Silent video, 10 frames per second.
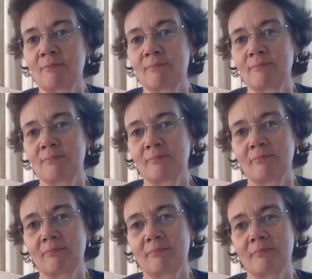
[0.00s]

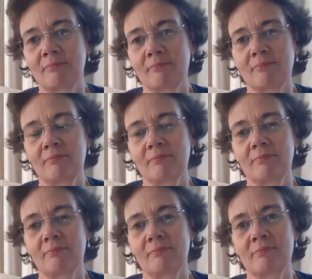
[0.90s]

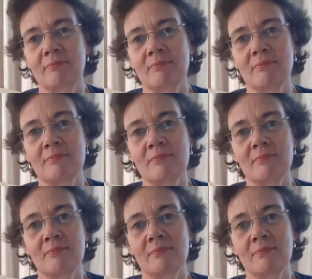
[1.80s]

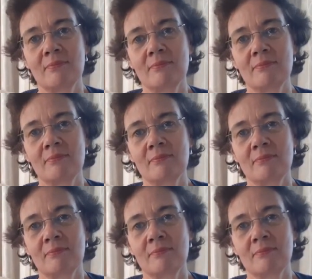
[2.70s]

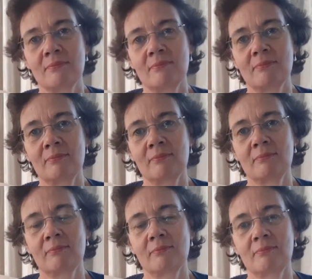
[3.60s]

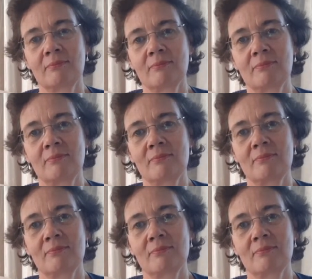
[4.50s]
Nobody speaks.